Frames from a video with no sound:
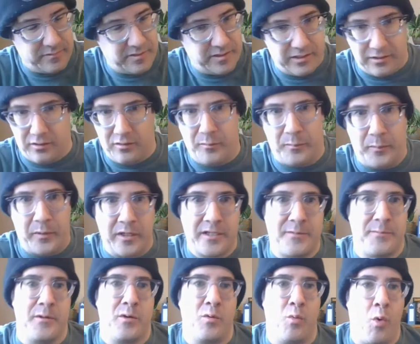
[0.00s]
you know, appears
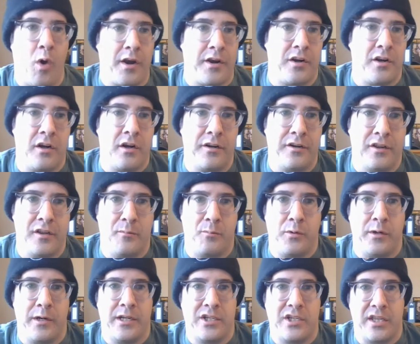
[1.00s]
to be water under the
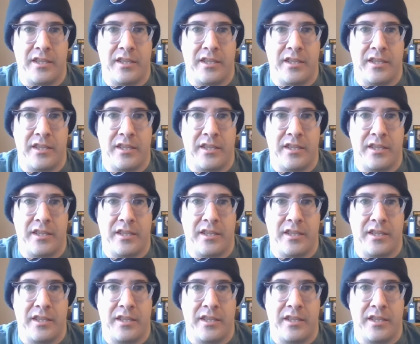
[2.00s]
bridge